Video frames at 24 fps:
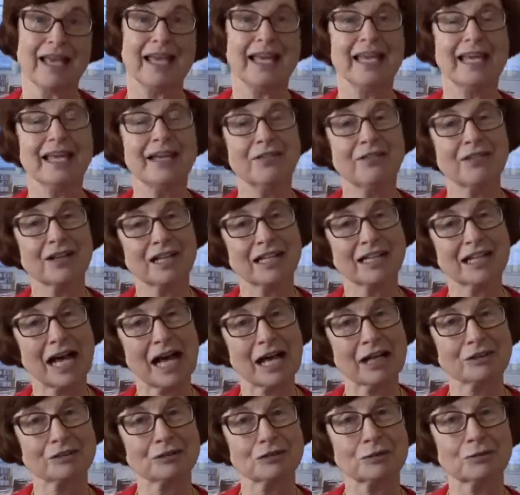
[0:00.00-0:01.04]
In the
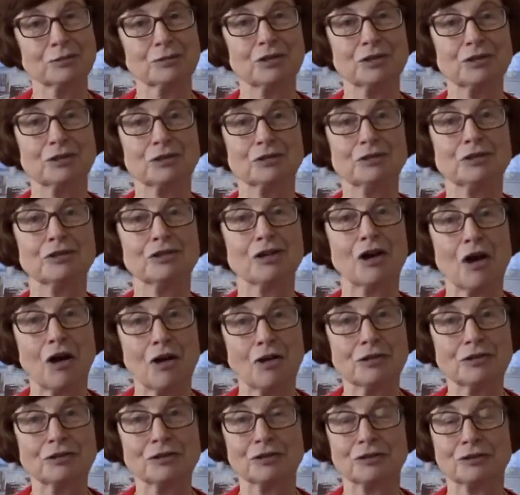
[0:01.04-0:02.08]
classroom, students
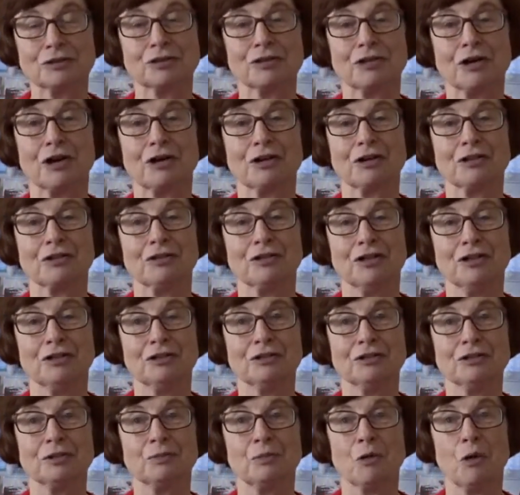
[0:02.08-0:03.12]
also started to
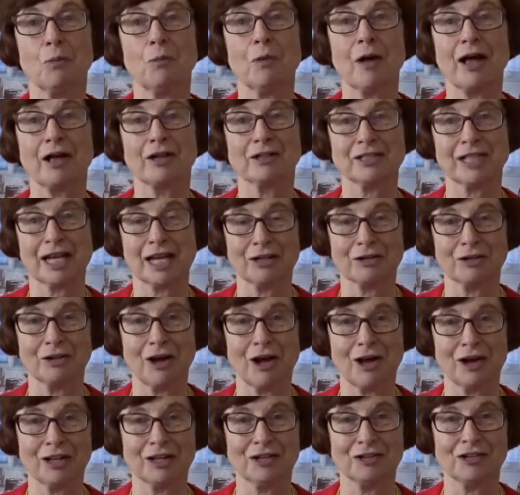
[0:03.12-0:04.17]
use mobile
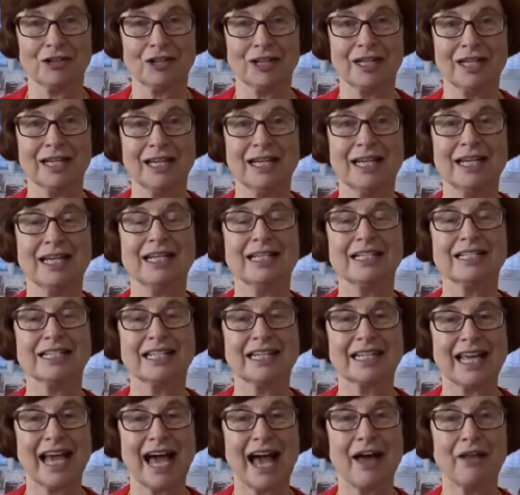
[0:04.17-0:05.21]
technology to
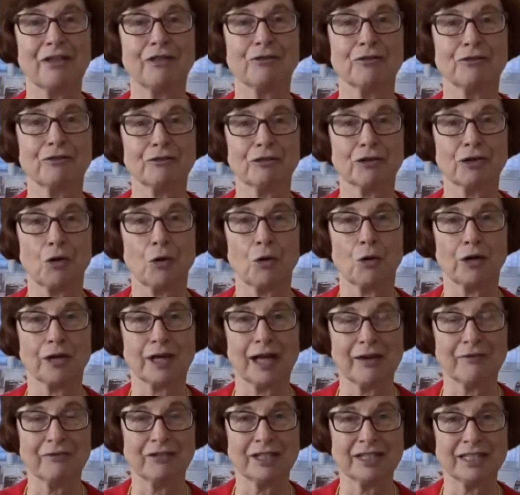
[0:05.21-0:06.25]
gather and record
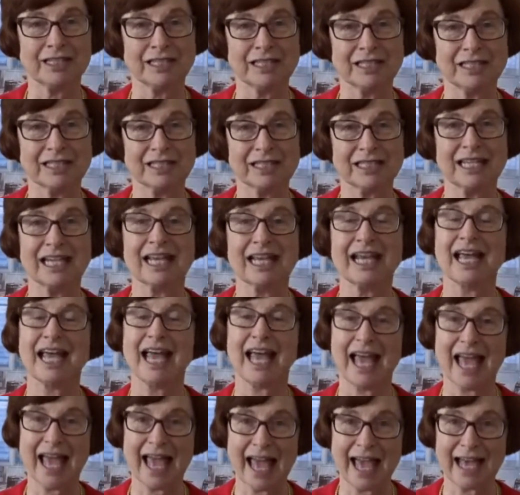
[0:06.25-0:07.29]
evidence,
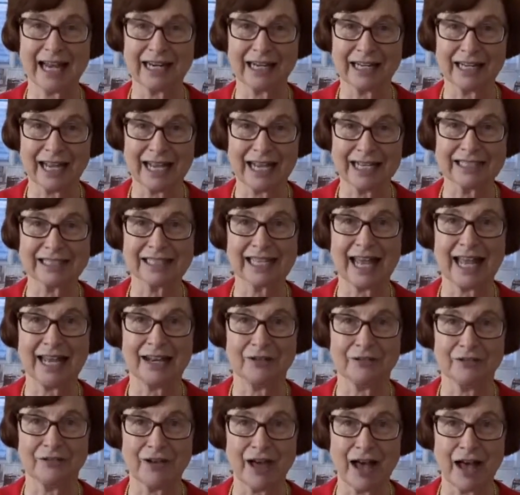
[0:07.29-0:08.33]
analyze and
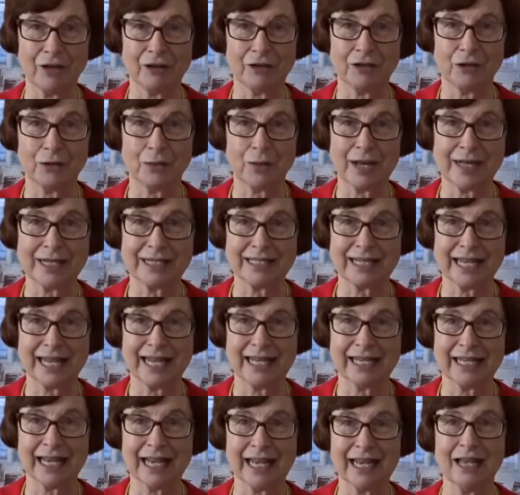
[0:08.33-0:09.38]
evaluate
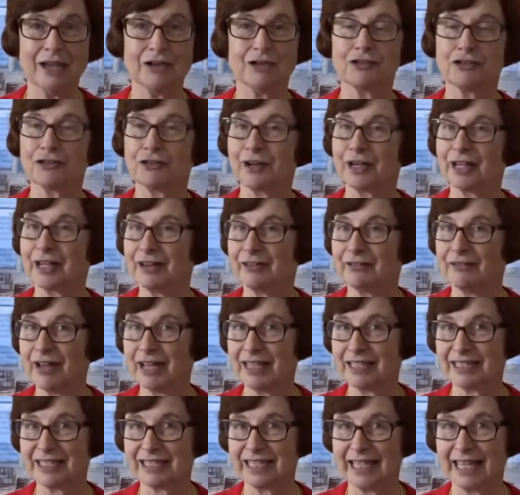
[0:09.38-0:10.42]
data during
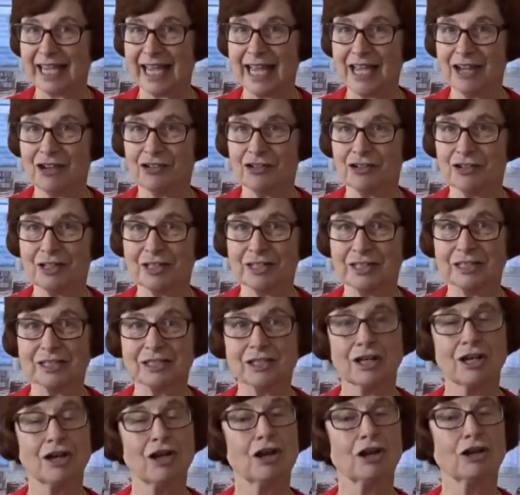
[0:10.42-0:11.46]
investigations,
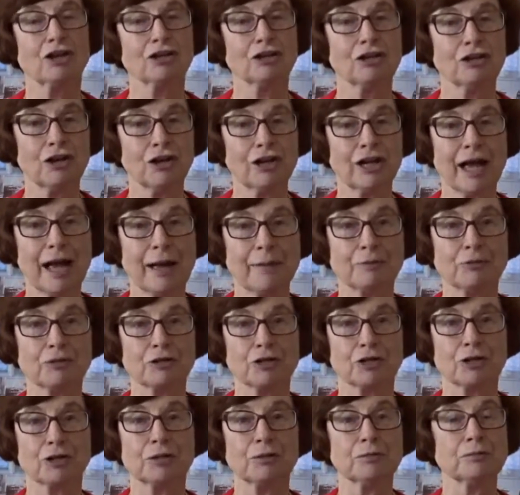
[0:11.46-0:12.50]
look up
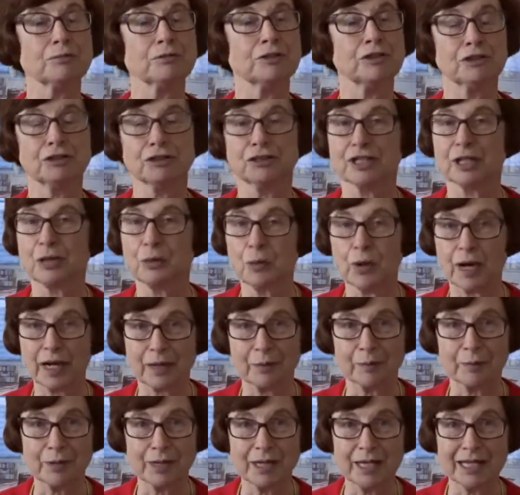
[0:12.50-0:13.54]
terms using
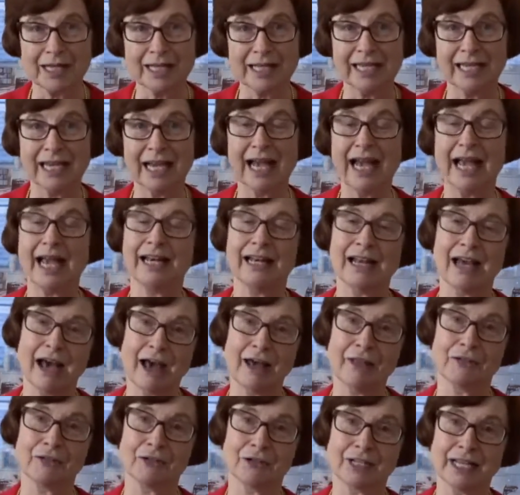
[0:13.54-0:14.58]
Wikipedia and
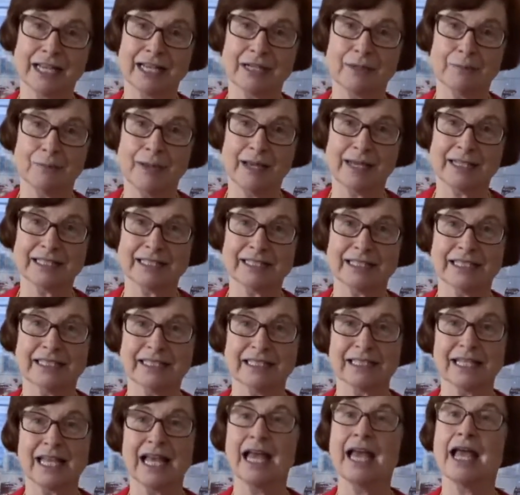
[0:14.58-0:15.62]
other
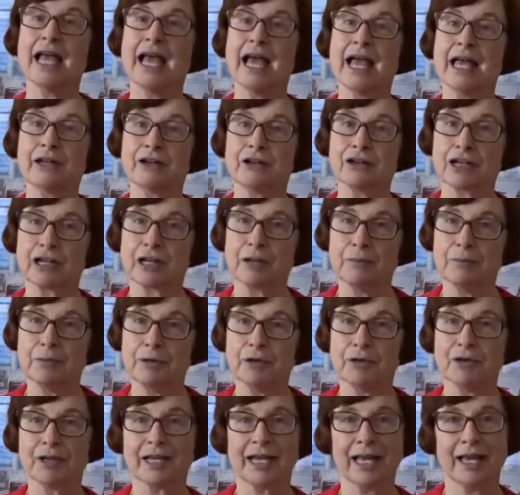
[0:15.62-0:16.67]
databases, and to
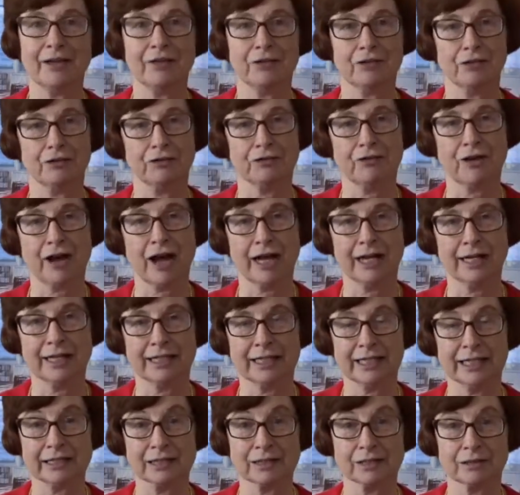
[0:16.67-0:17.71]
communicate their
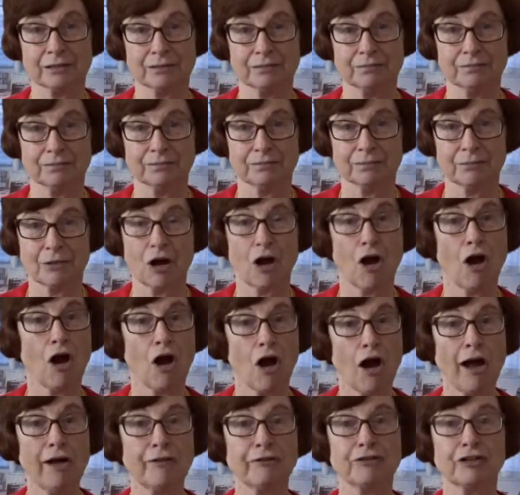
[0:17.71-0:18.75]
findings,
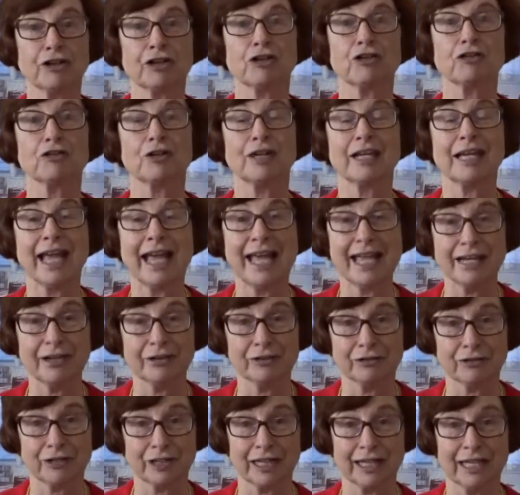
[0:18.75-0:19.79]
often
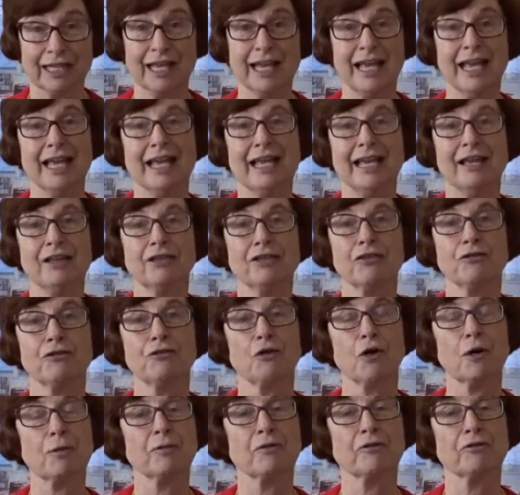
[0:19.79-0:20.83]
creatively in the
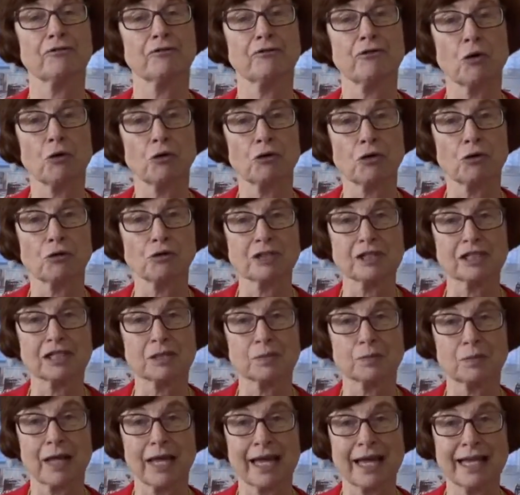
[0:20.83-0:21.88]
form of photo
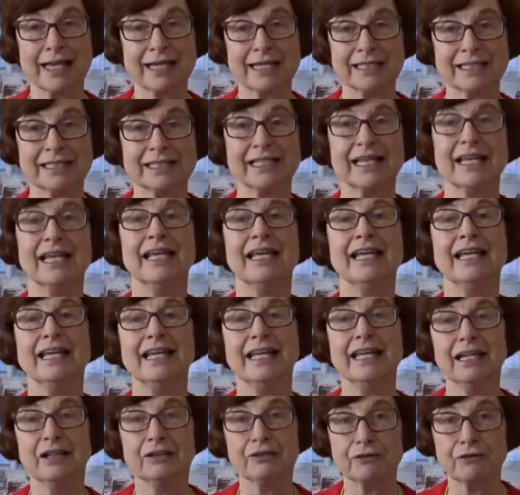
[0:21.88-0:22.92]
displays,
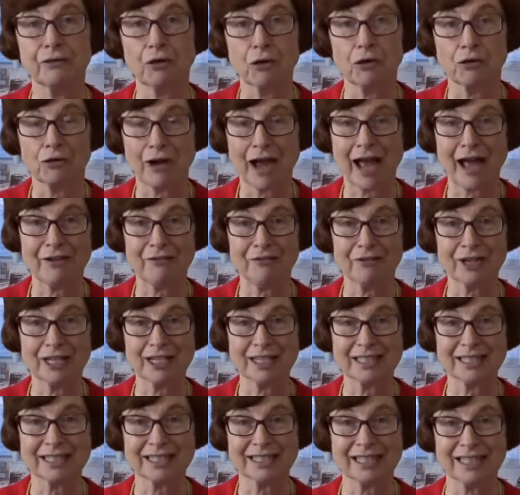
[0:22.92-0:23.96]

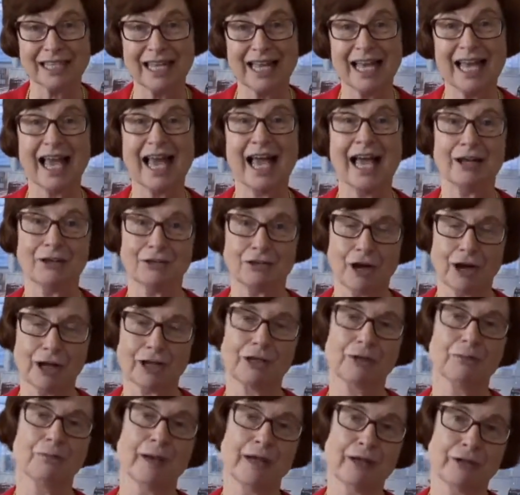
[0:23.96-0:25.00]
infographics, and
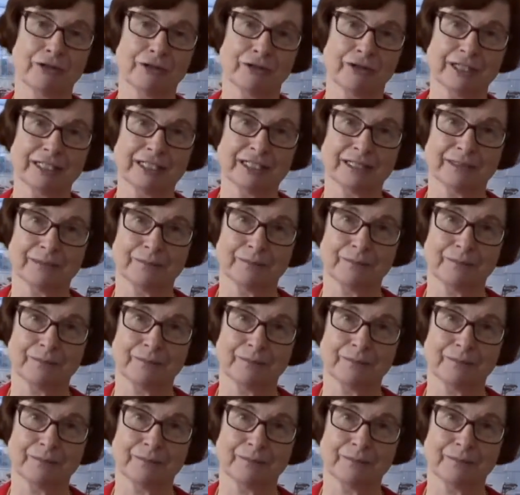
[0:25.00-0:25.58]
documentaries.